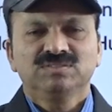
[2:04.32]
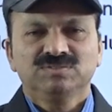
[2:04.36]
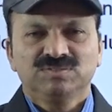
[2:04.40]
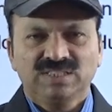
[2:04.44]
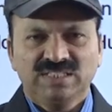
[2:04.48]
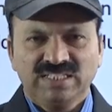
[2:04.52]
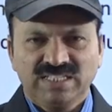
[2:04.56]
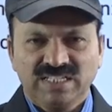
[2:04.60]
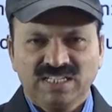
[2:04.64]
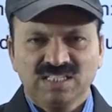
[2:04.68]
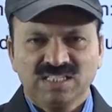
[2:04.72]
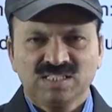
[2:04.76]

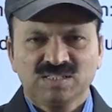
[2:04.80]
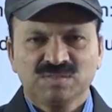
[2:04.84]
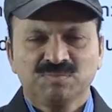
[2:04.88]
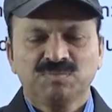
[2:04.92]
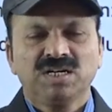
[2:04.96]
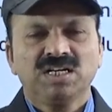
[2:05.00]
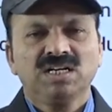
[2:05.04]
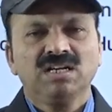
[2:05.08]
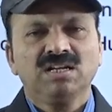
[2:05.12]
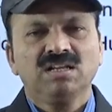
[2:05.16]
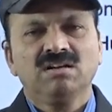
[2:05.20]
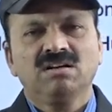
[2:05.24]
whether it is
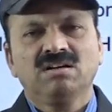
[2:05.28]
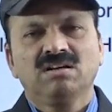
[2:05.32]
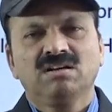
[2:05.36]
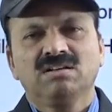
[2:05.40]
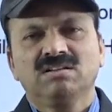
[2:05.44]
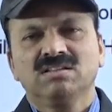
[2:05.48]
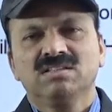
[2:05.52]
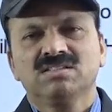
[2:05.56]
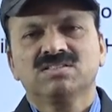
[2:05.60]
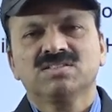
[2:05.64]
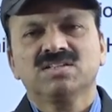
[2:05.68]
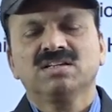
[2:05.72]
mandal or
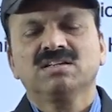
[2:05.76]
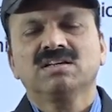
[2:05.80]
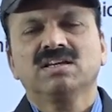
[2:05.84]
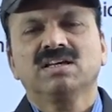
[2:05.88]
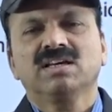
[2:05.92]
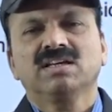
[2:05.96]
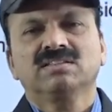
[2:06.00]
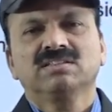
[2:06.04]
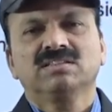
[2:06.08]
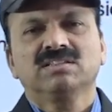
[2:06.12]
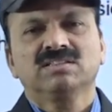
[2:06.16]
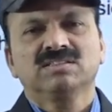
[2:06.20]
district
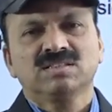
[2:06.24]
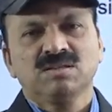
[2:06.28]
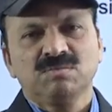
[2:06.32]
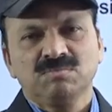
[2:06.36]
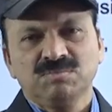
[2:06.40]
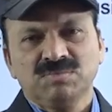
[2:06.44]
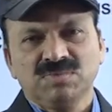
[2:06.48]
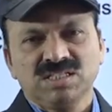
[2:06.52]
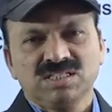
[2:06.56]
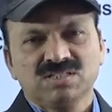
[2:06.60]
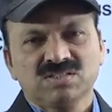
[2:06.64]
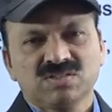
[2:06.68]
like that,
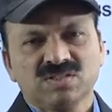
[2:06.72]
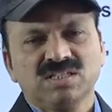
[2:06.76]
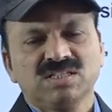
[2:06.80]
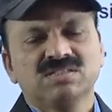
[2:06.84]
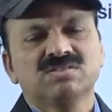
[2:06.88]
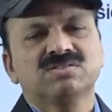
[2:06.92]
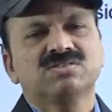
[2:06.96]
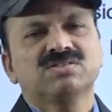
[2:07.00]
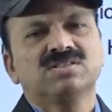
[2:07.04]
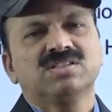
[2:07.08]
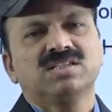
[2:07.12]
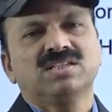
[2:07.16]
some district,
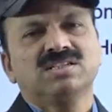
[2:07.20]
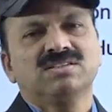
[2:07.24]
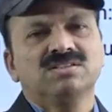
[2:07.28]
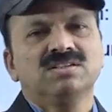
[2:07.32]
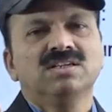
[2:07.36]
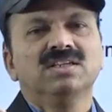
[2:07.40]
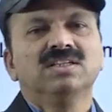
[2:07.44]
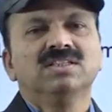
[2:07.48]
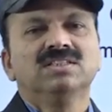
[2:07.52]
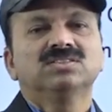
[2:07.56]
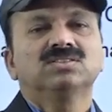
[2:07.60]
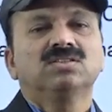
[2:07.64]
state.
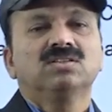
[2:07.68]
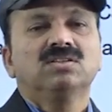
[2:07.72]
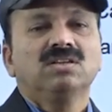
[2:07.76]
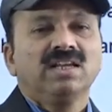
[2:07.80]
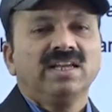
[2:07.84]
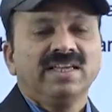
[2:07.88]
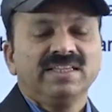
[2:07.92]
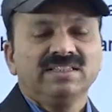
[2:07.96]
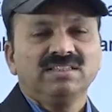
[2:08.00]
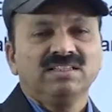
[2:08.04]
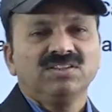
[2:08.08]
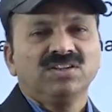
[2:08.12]
So
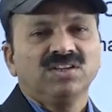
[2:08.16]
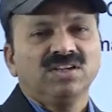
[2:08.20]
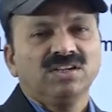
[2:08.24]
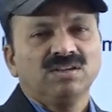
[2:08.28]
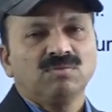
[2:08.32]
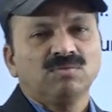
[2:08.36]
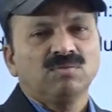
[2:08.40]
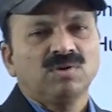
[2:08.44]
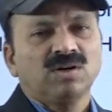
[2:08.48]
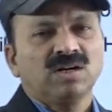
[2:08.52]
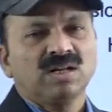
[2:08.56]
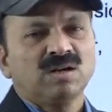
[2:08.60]
like that
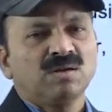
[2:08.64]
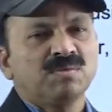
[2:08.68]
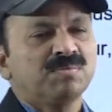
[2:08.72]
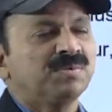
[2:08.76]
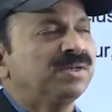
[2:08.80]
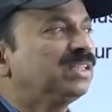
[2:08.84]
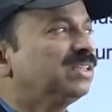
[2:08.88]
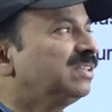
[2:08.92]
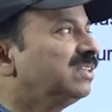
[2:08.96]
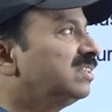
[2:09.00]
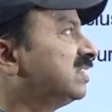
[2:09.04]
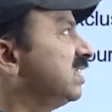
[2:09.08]
here what
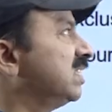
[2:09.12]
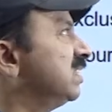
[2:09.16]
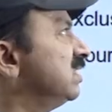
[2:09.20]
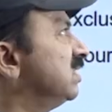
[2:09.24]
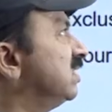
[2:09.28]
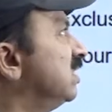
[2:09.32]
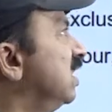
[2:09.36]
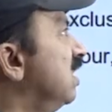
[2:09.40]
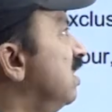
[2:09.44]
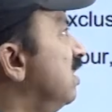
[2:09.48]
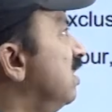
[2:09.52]
happened in the sense,